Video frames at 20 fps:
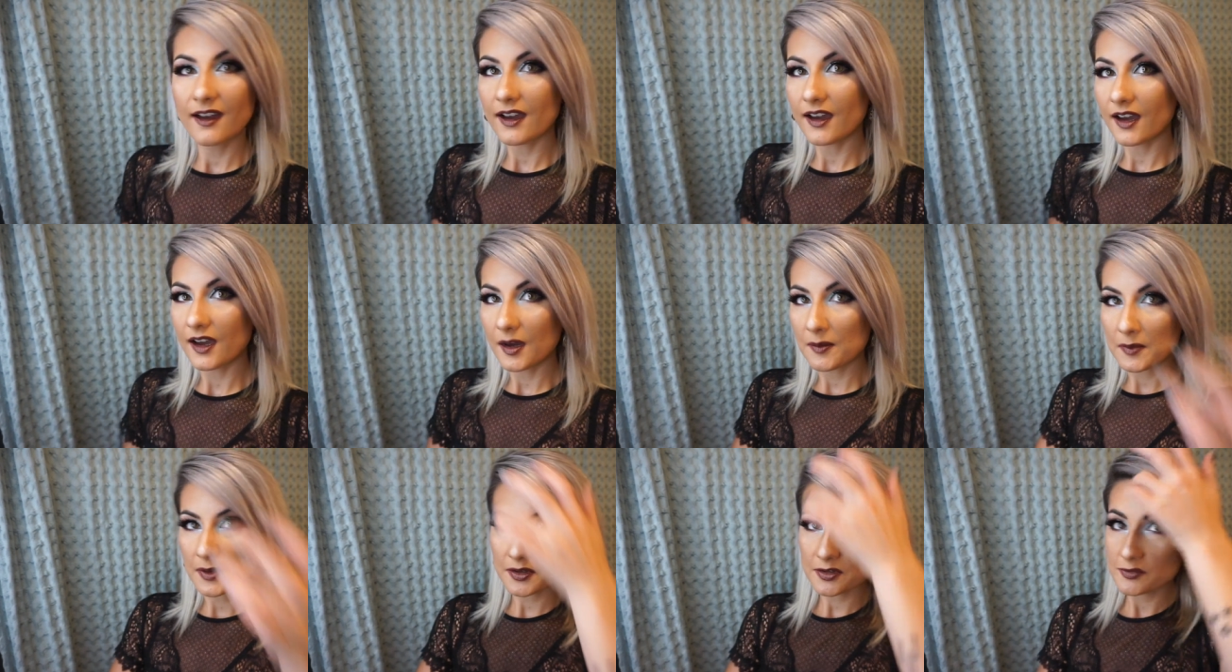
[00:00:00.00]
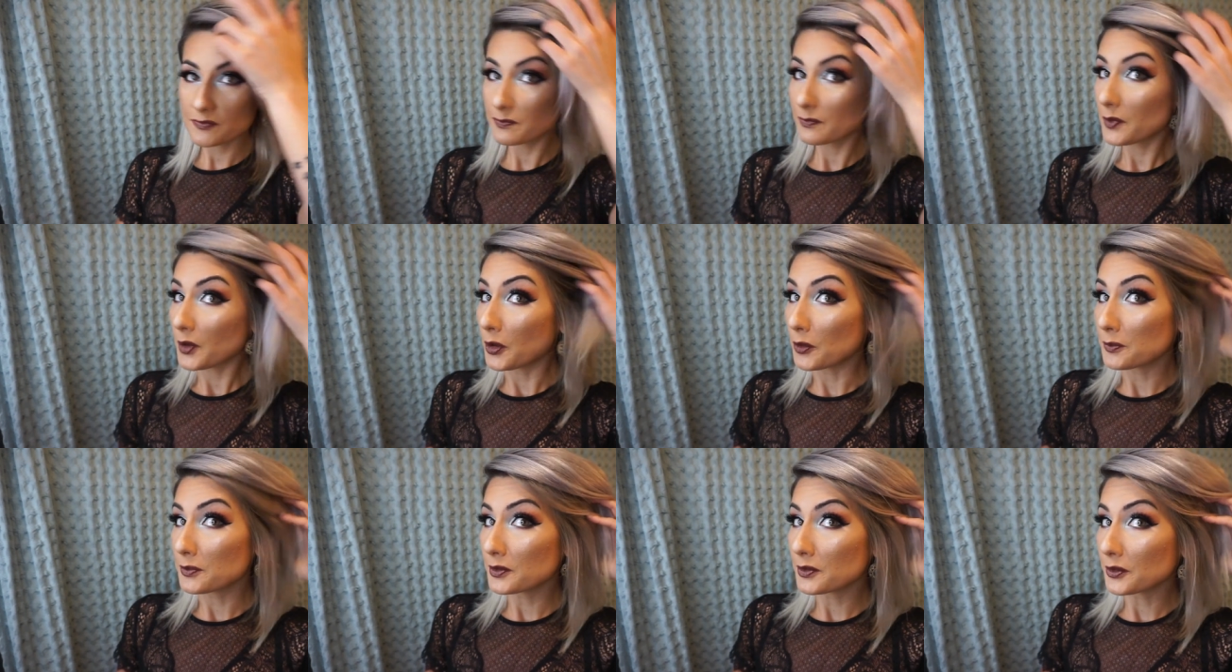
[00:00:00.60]

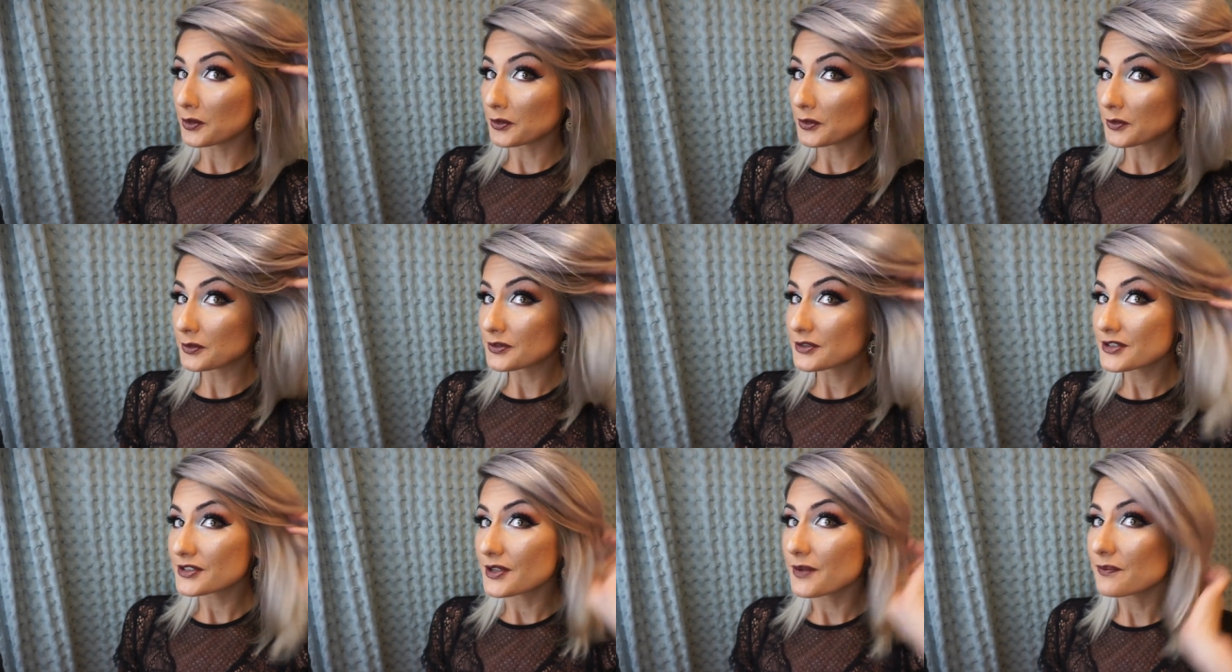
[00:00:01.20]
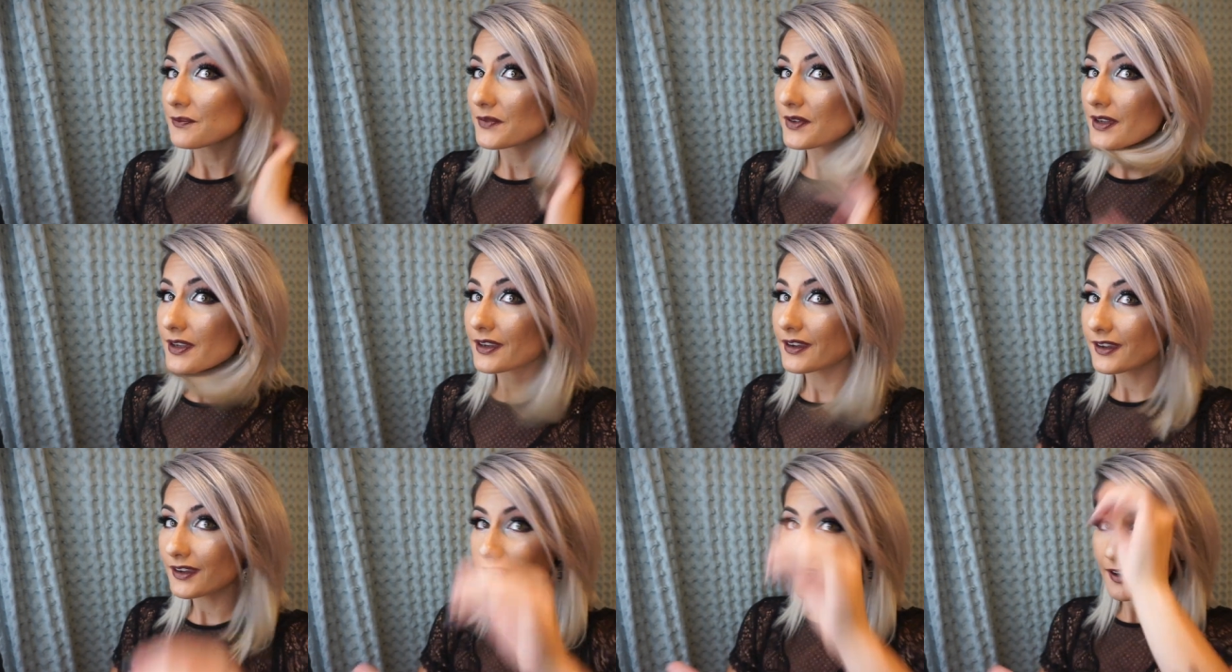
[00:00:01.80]
Hope you learned
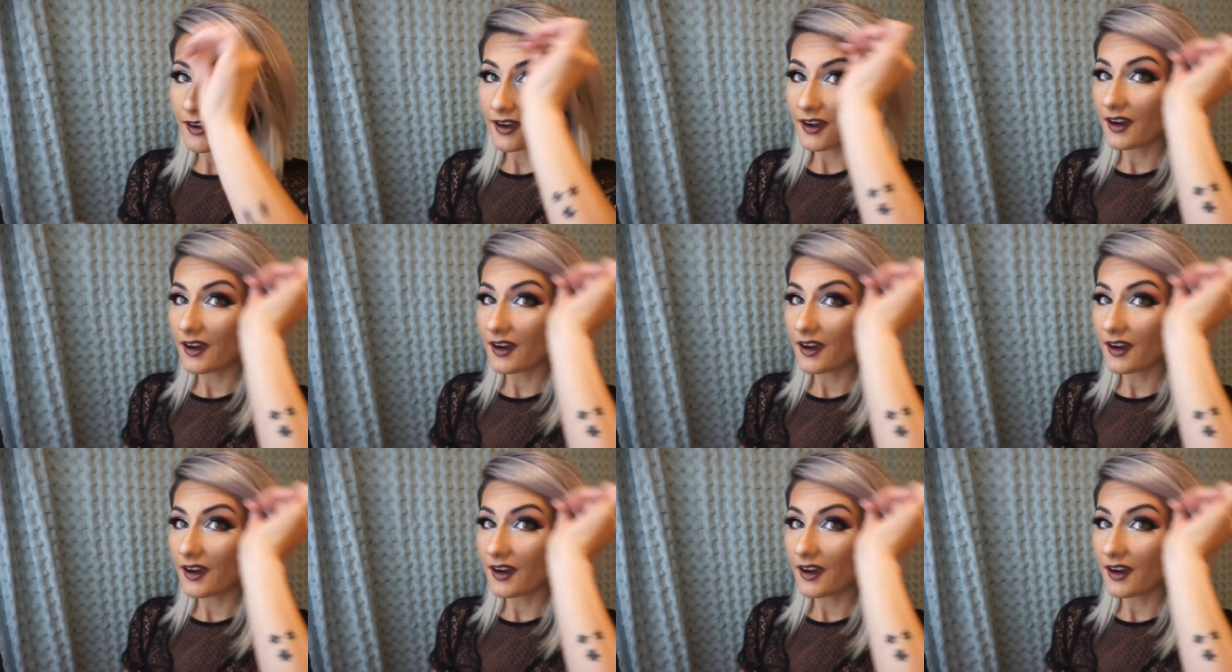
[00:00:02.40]
something.